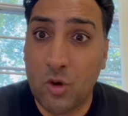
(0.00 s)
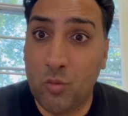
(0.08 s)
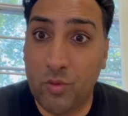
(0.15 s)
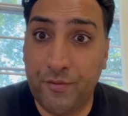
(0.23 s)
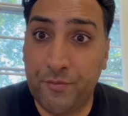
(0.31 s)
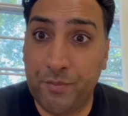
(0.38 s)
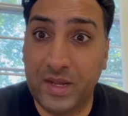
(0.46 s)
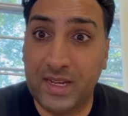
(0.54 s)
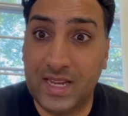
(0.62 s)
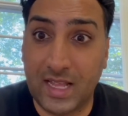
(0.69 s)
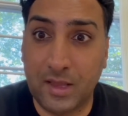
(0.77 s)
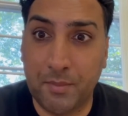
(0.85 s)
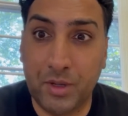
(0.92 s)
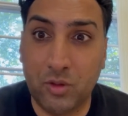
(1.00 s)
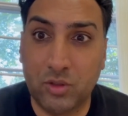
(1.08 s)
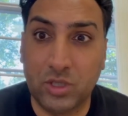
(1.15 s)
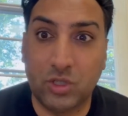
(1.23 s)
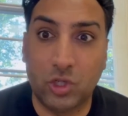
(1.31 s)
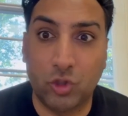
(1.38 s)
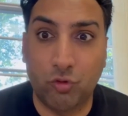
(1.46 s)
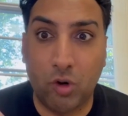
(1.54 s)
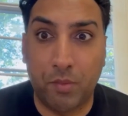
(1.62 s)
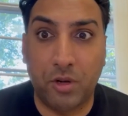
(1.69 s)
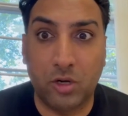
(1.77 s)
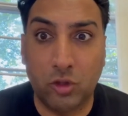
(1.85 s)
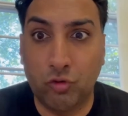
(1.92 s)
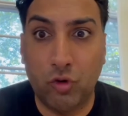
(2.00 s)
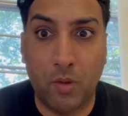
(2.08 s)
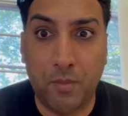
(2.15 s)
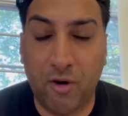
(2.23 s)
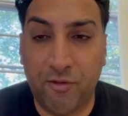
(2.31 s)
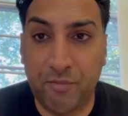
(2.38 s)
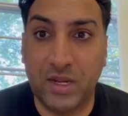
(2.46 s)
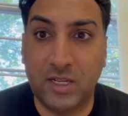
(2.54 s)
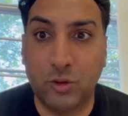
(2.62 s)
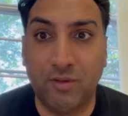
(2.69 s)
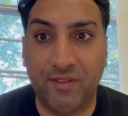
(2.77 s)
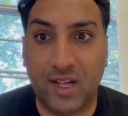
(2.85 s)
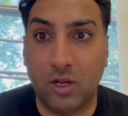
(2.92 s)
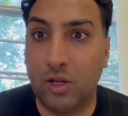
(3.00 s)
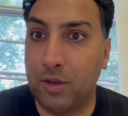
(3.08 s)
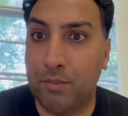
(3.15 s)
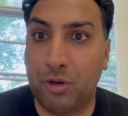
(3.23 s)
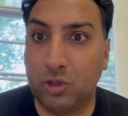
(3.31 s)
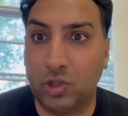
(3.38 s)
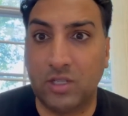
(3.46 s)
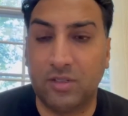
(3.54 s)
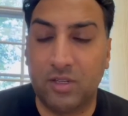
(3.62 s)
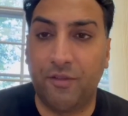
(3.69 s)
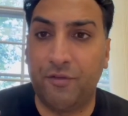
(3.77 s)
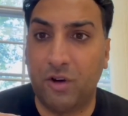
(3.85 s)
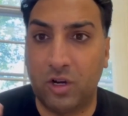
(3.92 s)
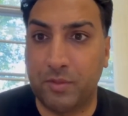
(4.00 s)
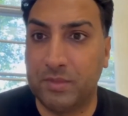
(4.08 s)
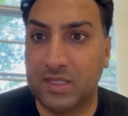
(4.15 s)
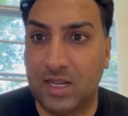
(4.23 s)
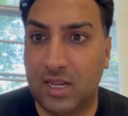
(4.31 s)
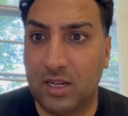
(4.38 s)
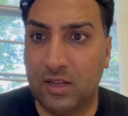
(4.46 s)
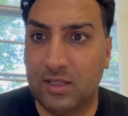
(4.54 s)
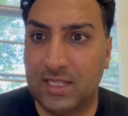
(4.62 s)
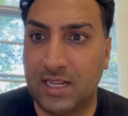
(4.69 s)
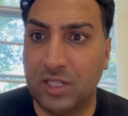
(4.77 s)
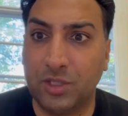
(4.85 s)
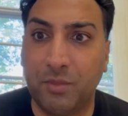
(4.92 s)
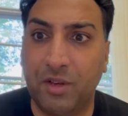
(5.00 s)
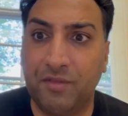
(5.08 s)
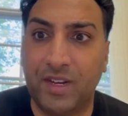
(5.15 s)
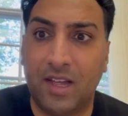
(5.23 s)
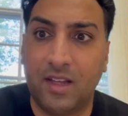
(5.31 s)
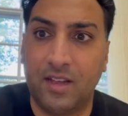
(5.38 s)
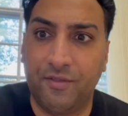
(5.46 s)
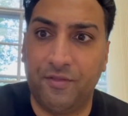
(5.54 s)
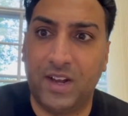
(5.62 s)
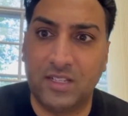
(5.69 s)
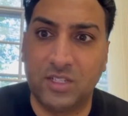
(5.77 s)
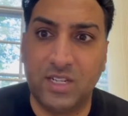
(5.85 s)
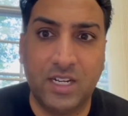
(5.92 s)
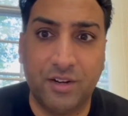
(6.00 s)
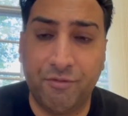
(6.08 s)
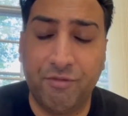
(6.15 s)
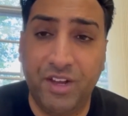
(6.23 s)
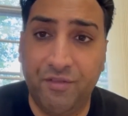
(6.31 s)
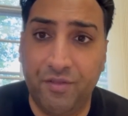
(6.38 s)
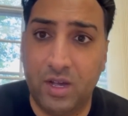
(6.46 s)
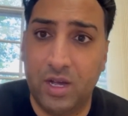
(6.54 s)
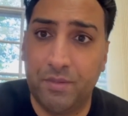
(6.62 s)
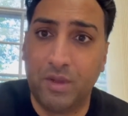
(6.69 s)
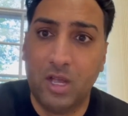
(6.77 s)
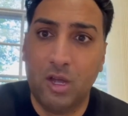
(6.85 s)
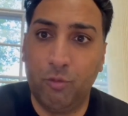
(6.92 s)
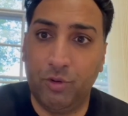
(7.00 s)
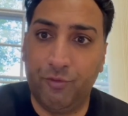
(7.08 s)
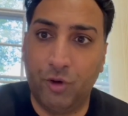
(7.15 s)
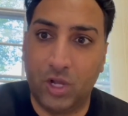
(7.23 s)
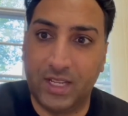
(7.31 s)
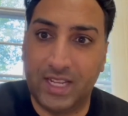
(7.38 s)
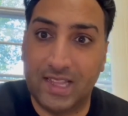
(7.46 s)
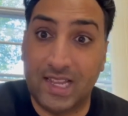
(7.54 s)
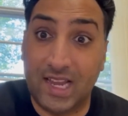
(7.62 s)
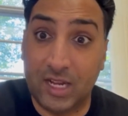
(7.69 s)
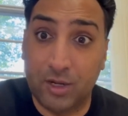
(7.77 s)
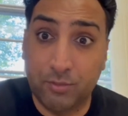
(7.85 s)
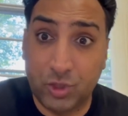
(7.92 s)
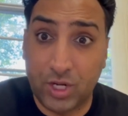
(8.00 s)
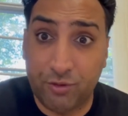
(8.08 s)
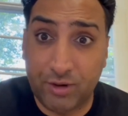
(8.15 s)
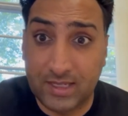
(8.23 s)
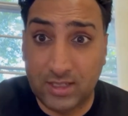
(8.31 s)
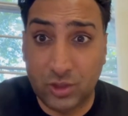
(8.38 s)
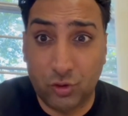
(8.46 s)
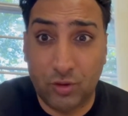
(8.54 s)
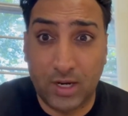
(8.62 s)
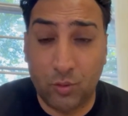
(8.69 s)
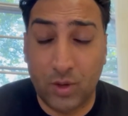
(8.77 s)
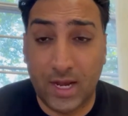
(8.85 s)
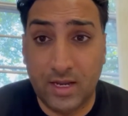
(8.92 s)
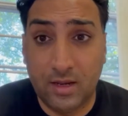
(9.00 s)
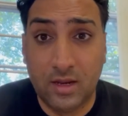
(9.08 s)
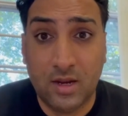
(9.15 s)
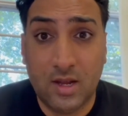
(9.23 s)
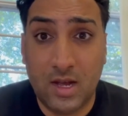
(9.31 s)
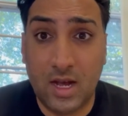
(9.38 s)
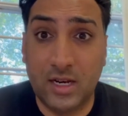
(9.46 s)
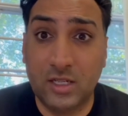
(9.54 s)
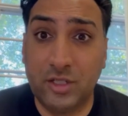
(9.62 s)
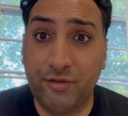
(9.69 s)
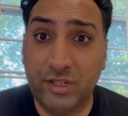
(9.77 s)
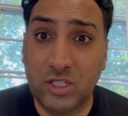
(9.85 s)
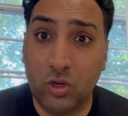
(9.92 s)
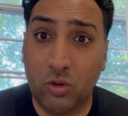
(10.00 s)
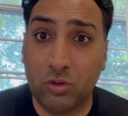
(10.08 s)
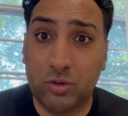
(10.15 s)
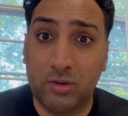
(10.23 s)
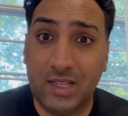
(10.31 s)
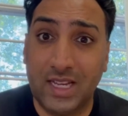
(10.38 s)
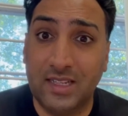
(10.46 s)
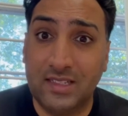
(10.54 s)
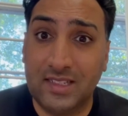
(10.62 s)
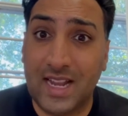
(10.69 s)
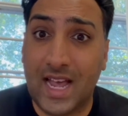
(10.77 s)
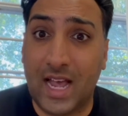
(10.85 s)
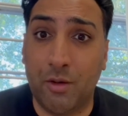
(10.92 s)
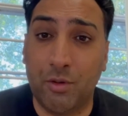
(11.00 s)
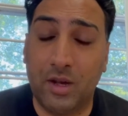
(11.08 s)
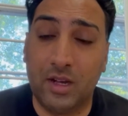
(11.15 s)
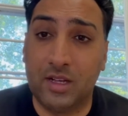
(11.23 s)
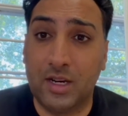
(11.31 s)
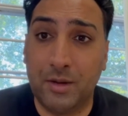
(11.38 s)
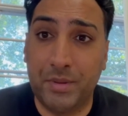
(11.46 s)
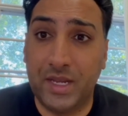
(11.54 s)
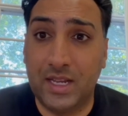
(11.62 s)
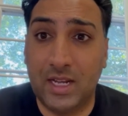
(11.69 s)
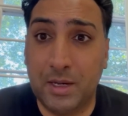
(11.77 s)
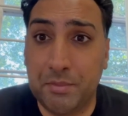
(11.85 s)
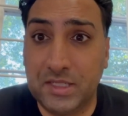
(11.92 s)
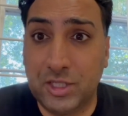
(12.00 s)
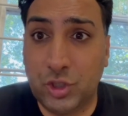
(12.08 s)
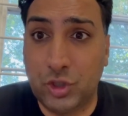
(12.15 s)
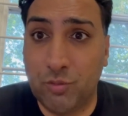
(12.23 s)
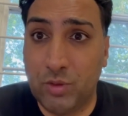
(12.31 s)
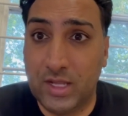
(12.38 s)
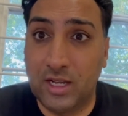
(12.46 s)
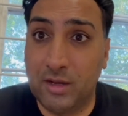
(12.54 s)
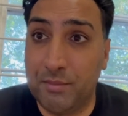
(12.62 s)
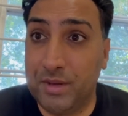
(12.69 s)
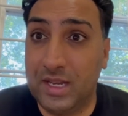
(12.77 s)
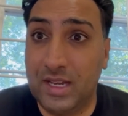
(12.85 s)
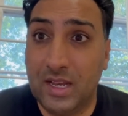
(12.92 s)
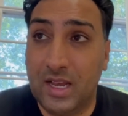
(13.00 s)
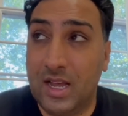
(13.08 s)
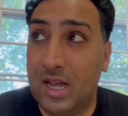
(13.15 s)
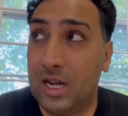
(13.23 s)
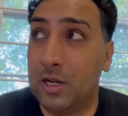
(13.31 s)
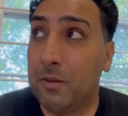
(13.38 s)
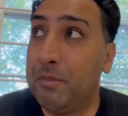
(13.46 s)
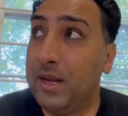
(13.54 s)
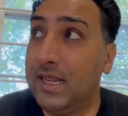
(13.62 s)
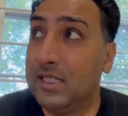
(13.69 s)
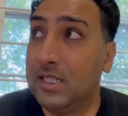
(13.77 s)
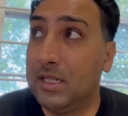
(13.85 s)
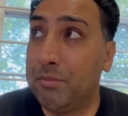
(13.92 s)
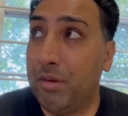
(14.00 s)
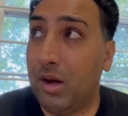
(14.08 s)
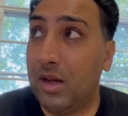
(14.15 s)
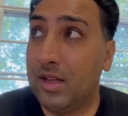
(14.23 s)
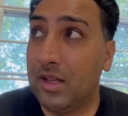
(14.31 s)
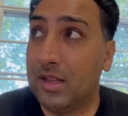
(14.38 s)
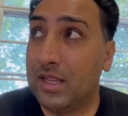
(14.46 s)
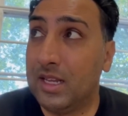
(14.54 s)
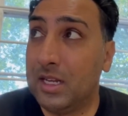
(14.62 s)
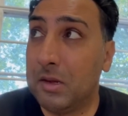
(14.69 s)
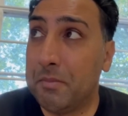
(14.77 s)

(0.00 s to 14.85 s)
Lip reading: we've been getting the builder to drop on and drop off because we've had other projects. So for argument's sake, a tenant's moved out and the flats need a refurb, we'd rather get that income generating straight away. And as a result, these now are going to be in a position where they're going to be completed by, I think,